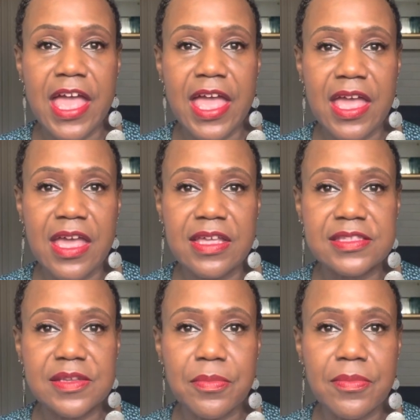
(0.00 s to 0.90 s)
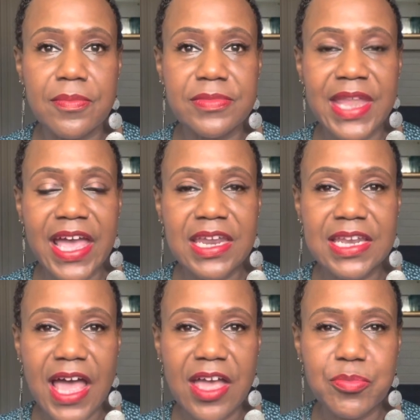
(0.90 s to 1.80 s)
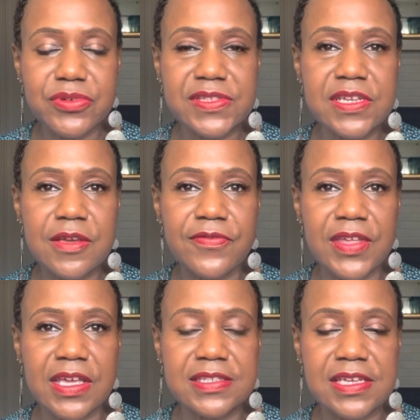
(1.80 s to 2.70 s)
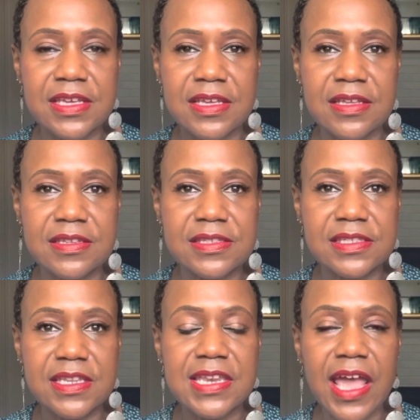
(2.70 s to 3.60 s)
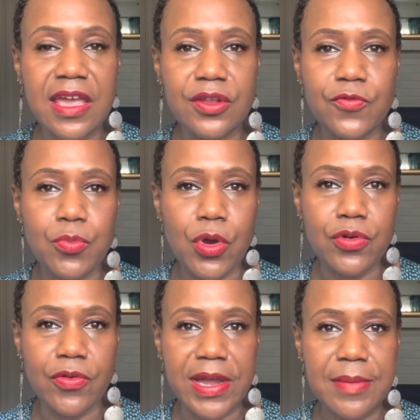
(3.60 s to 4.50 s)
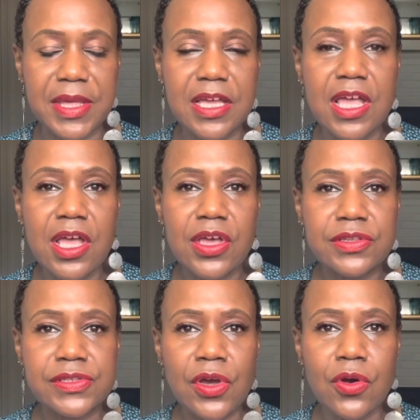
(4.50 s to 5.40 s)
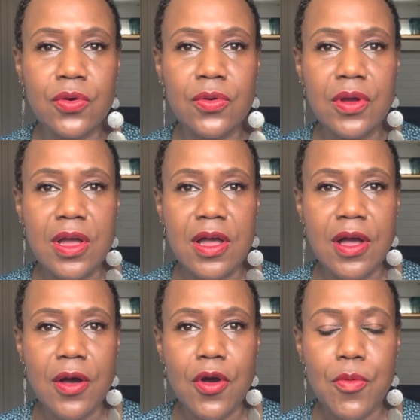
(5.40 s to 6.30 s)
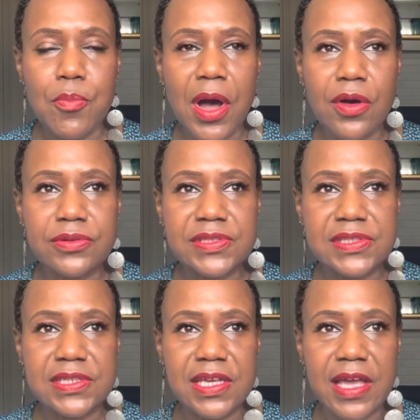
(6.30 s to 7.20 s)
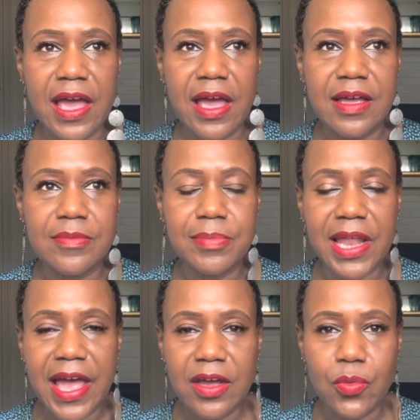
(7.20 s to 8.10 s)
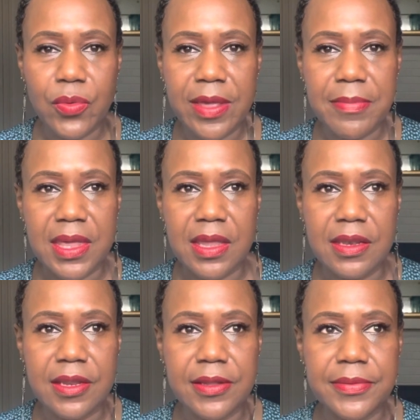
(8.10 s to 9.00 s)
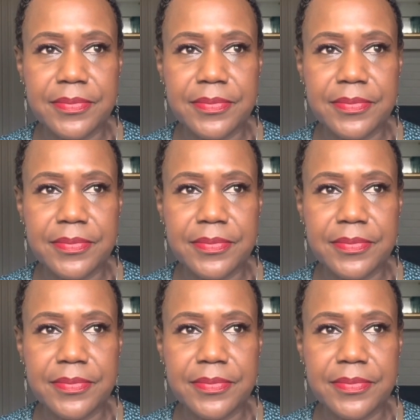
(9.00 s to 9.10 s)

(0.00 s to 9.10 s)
and 99% of it is negative programming. So most black women